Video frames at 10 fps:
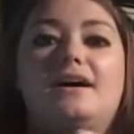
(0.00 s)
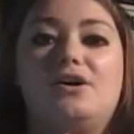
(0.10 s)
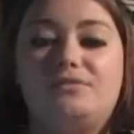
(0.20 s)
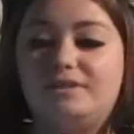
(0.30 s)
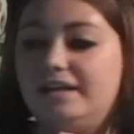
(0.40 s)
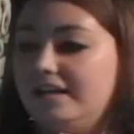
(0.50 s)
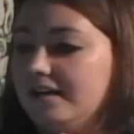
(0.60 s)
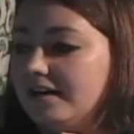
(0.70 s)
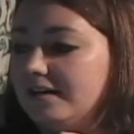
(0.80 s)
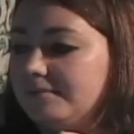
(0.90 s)
Hopefully,
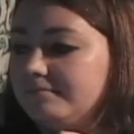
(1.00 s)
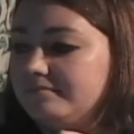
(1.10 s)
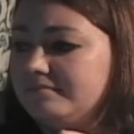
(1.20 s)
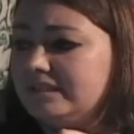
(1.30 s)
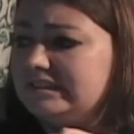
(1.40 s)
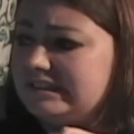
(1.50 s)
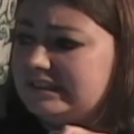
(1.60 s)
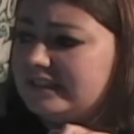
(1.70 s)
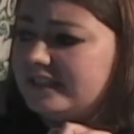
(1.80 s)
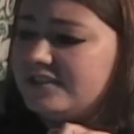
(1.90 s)

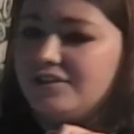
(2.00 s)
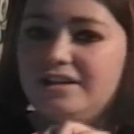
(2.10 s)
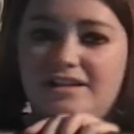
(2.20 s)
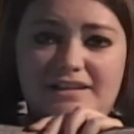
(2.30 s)
it's already